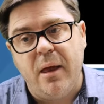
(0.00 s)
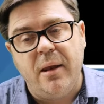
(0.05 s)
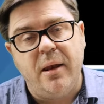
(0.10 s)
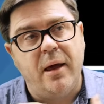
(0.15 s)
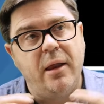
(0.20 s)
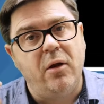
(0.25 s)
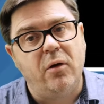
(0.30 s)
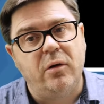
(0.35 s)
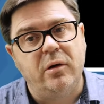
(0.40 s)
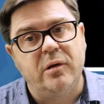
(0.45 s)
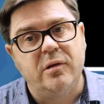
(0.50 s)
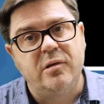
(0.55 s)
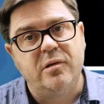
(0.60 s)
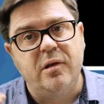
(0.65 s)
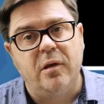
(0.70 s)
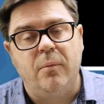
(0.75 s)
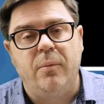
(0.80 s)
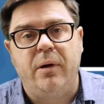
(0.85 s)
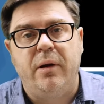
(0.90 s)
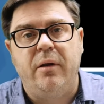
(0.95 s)
NAIDOC is
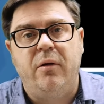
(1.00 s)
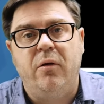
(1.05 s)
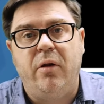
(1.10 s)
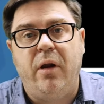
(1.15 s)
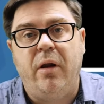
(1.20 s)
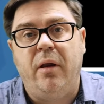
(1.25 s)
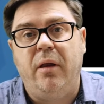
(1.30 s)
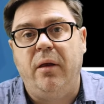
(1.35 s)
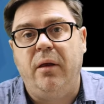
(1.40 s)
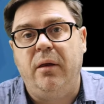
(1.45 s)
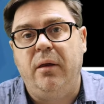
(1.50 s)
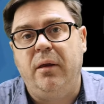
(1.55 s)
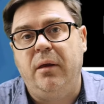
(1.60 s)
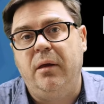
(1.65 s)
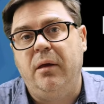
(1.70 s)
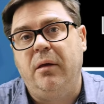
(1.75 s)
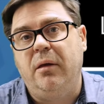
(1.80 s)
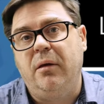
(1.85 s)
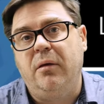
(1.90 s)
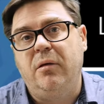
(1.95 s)
celebrated not only
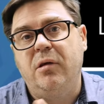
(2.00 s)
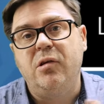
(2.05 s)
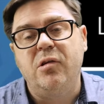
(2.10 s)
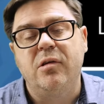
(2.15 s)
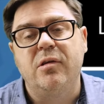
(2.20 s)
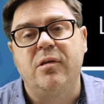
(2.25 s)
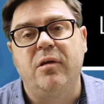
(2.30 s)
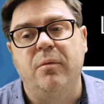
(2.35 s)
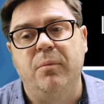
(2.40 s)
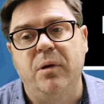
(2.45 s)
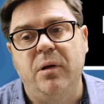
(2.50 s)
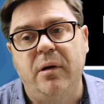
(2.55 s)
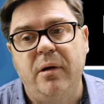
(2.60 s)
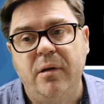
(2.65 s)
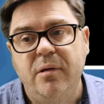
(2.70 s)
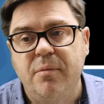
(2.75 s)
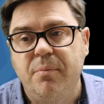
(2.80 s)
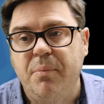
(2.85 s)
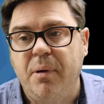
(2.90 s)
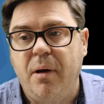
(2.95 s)
in Indigenous
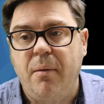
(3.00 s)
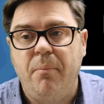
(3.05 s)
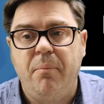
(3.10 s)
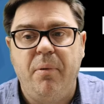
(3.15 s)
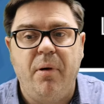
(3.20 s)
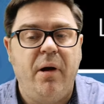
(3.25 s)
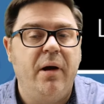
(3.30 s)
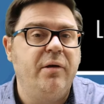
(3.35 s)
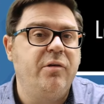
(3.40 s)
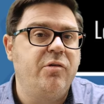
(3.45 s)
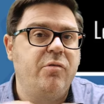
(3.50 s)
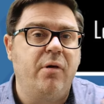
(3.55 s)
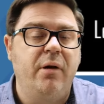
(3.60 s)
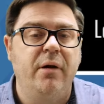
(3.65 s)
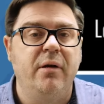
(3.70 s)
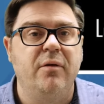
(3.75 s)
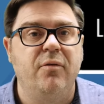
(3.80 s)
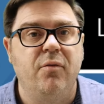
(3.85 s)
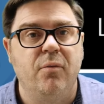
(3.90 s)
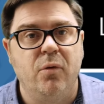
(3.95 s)
communities but by
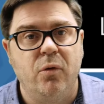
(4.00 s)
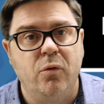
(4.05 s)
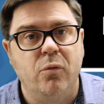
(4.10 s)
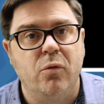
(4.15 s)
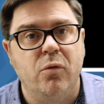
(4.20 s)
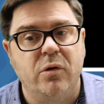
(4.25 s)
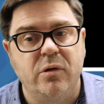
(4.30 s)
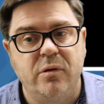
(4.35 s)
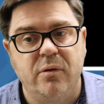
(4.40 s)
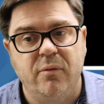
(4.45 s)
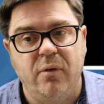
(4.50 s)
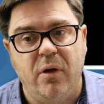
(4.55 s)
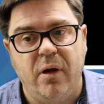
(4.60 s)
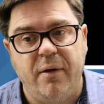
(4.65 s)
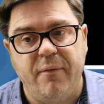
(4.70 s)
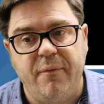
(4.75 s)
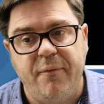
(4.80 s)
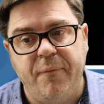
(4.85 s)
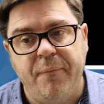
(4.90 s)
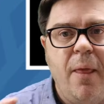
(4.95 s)
Australians from all walks of
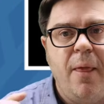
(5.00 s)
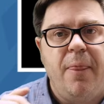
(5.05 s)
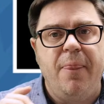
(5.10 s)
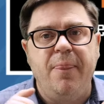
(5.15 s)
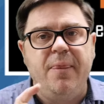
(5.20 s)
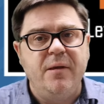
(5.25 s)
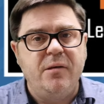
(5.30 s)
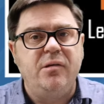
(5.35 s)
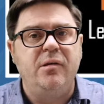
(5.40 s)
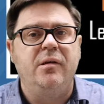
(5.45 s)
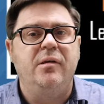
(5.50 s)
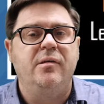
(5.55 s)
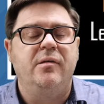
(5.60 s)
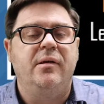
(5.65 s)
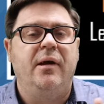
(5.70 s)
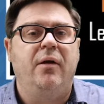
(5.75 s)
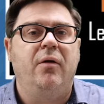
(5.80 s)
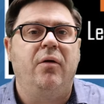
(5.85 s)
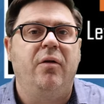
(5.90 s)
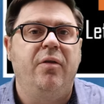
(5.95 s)
life. This year's
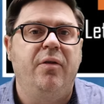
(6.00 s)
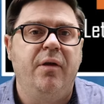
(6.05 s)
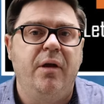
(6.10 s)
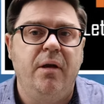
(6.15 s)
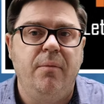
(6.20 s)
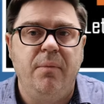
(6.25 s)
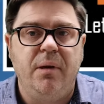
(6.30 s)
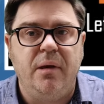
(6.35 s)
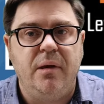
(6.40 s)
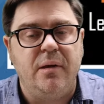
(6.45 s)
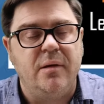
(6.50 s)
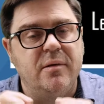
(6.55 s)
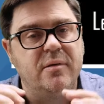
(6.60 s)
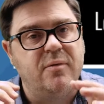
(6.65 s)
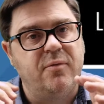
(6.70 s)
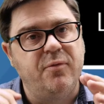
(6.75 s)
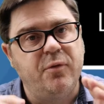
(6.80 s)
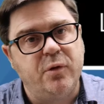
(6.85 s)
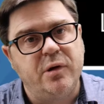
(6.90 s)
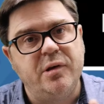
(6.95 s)
NAIDOC theme
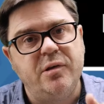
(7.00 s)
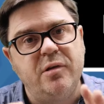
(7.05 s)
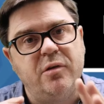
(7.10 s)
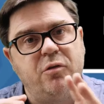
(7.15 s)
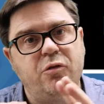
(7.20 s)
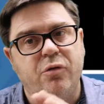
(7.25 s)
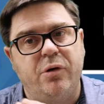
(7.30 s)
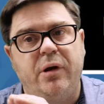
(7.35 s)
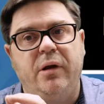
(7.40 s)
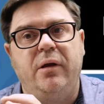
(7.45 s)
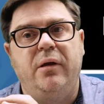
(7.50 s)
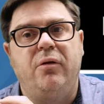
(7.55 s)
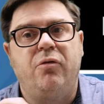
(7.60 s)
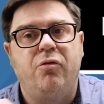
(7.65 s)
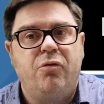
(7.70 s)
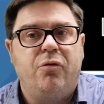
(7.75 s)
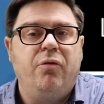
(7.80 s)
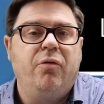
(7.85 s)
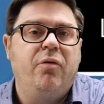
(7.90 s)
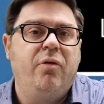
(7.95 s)
is Voice, Treaty,
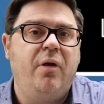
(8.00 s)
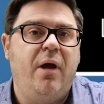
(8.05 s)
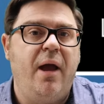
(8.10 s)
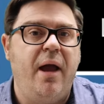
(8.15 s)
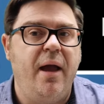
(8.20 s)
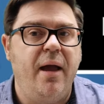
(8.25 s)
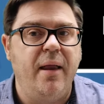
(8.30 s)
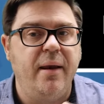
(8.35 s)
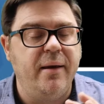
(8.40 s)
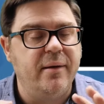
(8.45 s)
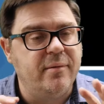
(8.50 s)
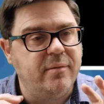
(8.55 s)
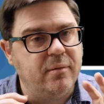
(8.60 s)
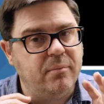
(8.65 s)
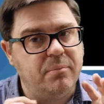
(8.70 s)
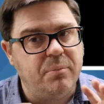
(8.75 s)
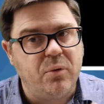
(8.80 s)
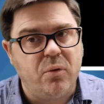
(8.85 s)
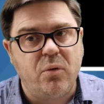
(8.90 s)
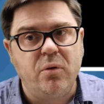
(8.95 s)
Truth, and it's
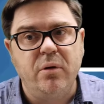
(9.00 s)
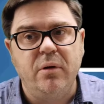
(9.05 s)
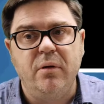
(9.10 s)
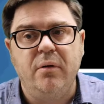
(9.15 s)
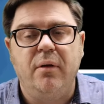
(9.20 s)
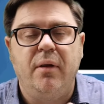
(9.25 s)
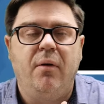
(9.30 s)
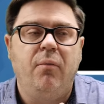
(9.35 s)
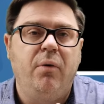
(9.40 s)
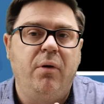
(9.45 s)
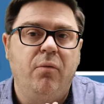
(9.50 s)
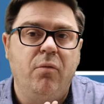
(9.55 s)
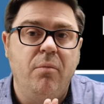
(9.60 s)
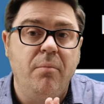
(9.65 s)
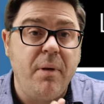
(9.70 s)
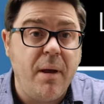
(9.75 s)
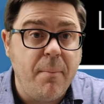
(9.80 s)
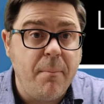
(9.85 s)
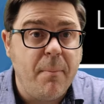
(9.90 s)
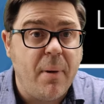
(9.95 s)
important that we
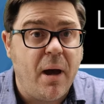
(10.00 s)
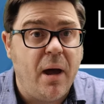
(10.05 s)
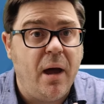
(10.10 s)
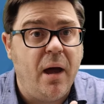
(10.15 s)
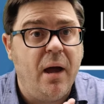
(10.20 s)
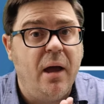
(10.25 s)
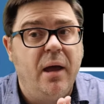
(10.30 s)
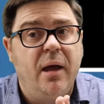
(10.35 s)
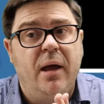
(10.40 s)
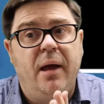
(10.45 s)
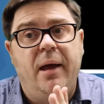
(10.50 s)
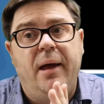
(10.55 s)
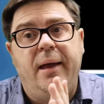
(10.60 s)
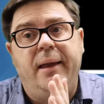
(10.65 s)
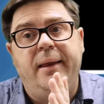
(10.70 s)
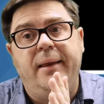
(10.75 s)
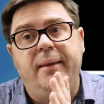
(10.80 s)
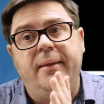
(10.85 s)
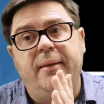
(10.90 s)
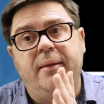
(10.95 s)
remember
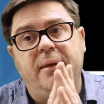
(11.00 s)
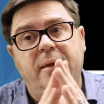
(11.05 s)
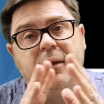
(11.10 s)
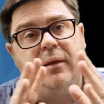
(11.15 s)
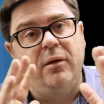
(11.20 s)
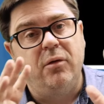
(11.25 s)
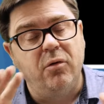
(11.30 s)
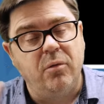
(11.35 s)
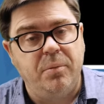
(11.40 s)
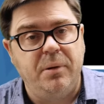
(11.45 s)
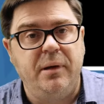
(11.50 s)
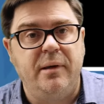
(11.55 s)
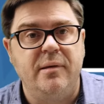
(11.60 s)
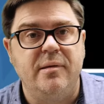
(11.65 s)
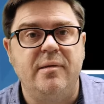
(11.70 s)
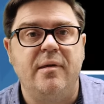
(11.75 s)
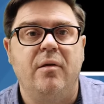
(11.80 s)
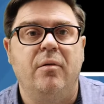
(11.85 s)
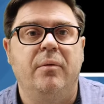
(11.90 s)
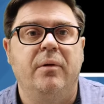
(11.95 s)
in the European
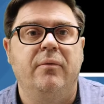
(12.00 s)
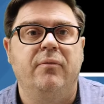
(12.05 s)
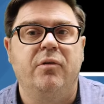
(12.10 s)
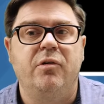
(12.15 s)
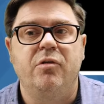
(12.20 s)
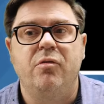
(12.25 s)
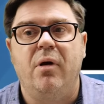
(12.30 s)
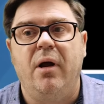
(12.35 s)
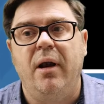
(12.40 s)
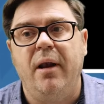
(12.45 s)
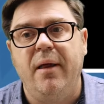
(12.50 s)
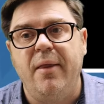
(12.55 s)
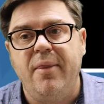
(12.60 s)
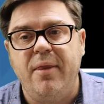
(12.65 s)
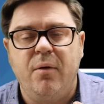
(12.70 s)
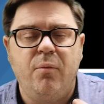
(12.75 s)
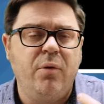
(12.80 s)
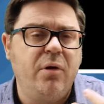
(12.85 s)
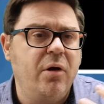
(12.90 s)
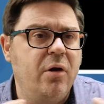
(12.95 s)
settlement of Australia,
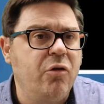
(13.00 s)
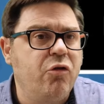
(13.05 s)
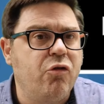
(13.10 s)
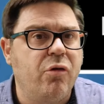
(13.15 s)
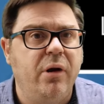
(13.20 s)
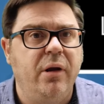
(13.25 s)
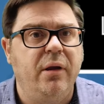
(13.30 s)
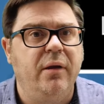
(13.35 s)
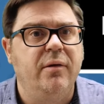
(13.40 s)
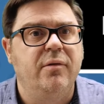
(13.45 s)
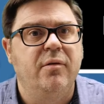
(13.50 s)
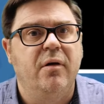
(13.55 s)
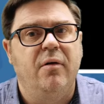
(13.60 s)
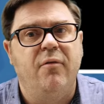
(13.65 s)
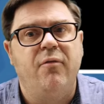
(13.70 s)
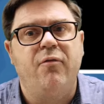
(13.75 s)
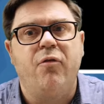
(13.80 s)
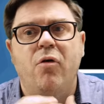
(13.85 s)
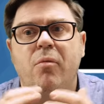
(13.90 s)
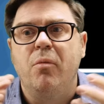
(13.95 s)
there were no treaties, no
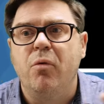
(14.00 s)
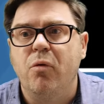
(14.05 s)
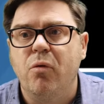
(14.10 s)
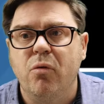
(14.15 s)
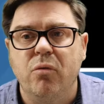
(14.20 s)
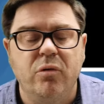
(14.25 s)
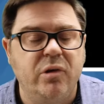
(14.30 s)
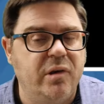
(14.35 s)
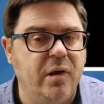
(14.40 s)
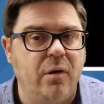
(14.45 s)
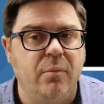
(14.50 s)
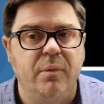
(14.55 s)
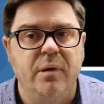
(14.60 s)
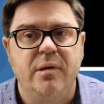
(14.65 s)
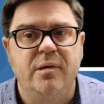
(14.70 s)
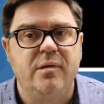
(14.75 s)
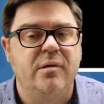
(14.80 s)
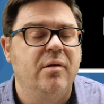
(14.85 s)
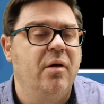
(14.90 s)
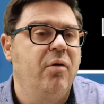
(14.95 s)
formal
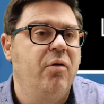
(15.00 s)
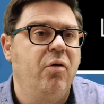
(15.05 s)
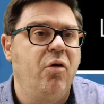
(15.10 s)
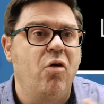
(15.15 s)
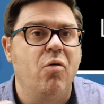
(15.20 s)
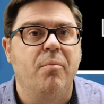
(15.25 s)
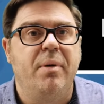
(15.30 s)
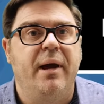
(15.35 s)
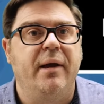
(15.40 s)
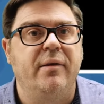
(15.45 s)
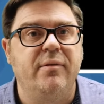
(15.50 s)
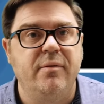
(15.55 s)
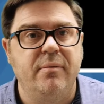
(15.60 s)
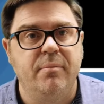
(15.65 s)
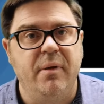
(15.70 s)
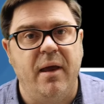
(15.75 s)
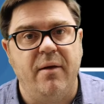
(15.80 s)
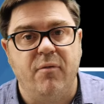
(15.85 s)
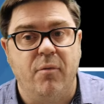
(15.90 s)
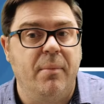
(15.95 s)
settlements, no compacts
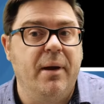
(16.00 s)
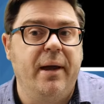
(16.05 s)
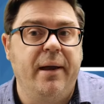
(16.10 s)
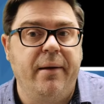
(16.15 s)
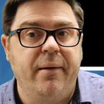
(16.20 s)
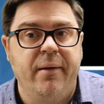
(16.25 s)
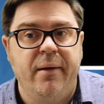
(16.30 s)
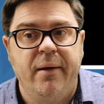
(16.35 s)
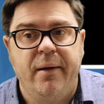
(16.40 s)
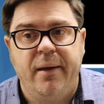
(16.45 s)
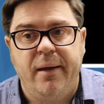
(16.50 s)
ever made.